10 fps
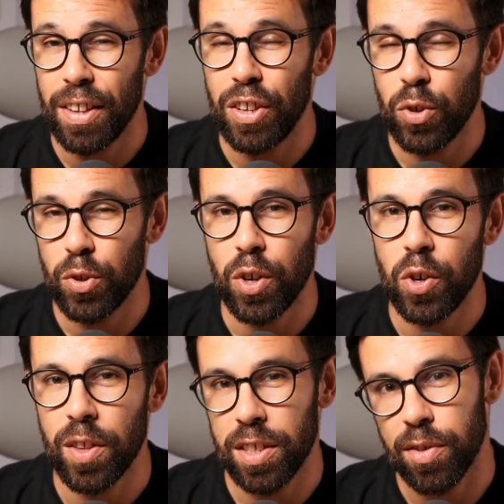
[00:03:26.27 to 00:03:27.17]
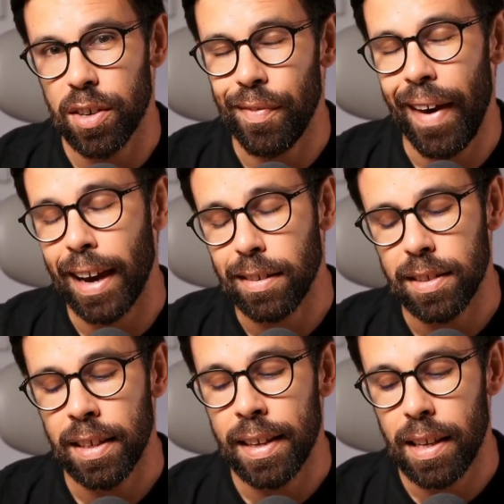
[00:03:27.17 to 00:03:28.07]
you know this for a
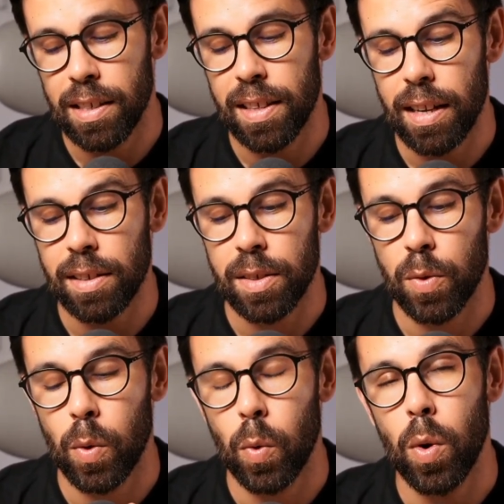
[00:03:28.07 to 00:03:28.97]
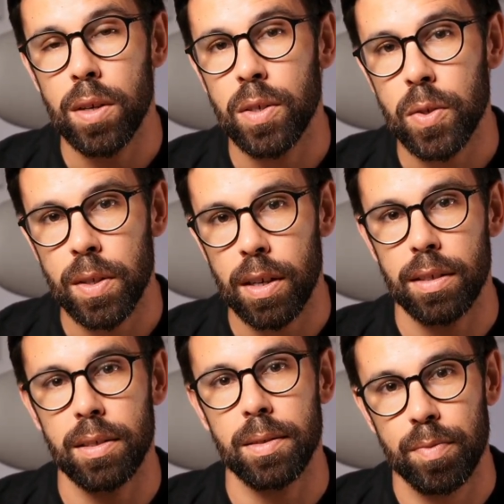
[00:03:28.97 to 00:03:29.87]
fact, is that once you
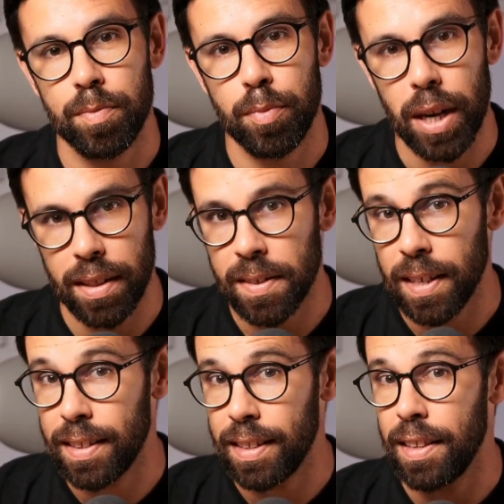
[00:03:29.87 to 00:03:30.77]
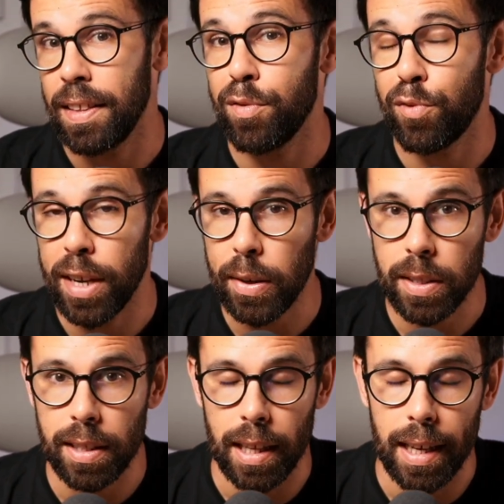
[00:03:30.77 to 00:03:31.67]
start practicing TDD
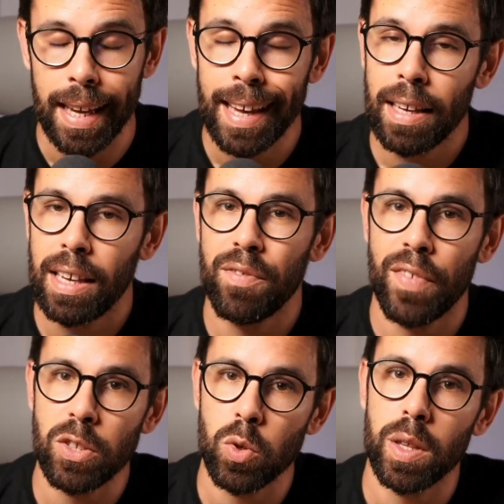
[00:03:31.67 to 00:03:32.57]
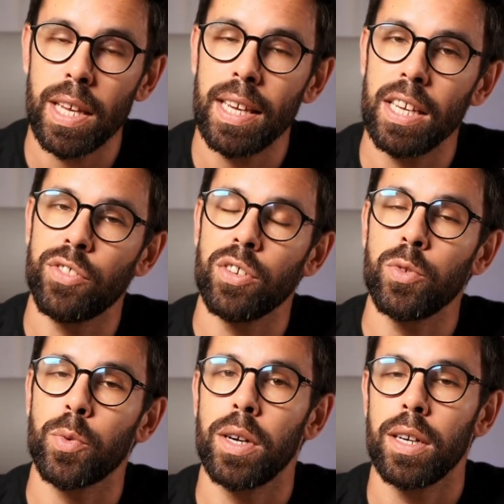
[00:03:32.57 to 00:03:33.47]
frequently, eventually you
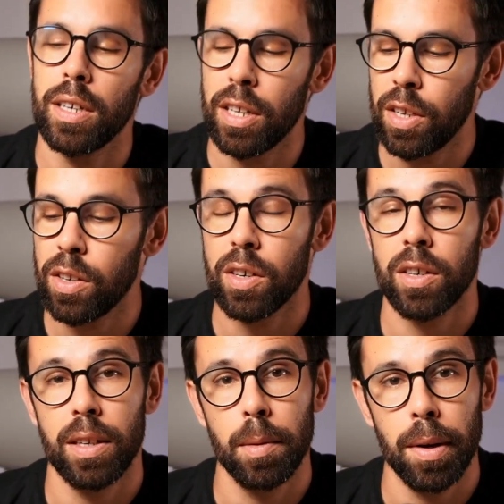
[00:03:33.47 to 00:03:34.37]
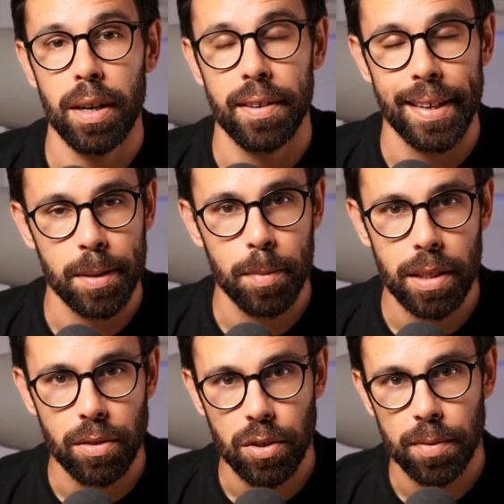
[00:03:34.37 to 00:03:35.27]
don't run your debugger as
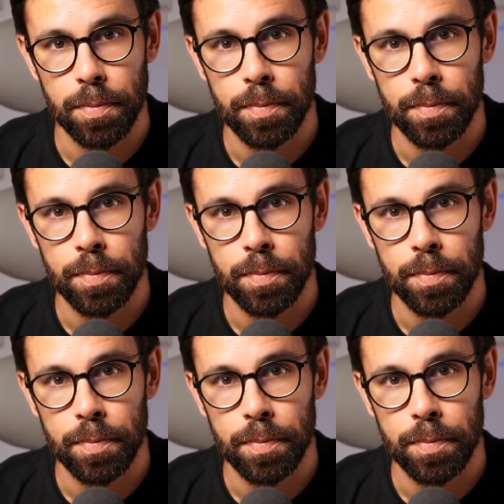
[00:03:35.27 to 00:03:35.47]
much.